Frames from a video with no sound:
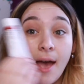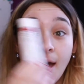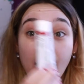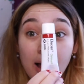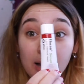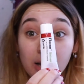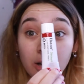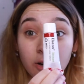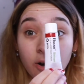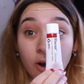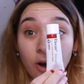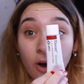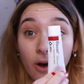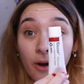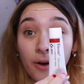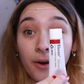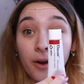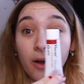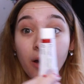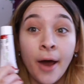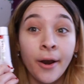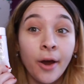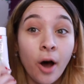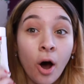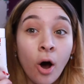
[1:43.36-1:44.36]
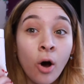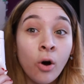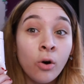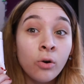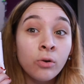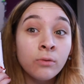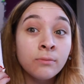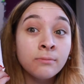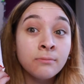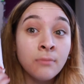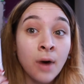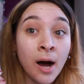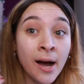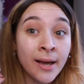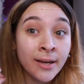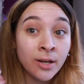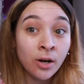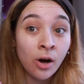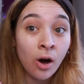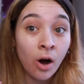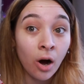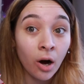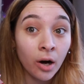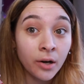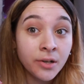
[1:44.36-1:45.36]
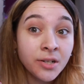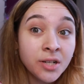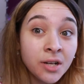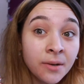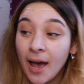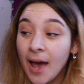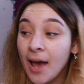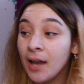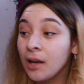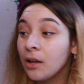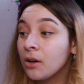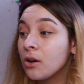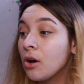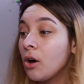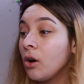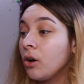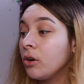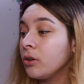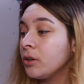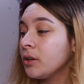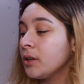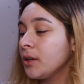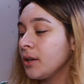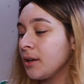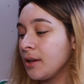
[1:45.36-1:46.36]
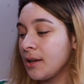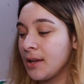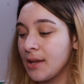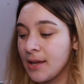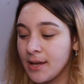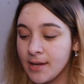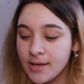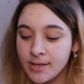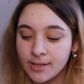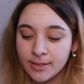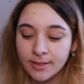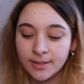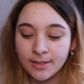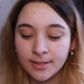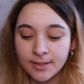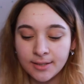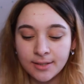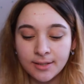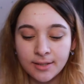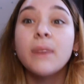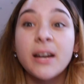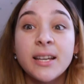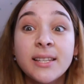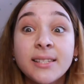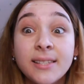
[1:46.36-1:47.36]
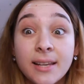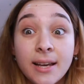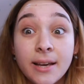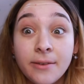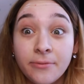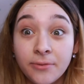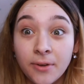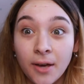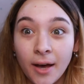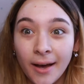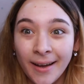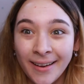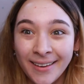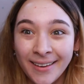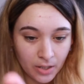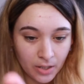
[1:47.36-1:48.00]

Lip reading: Elecon. And oh my god, Elecon is my saviour.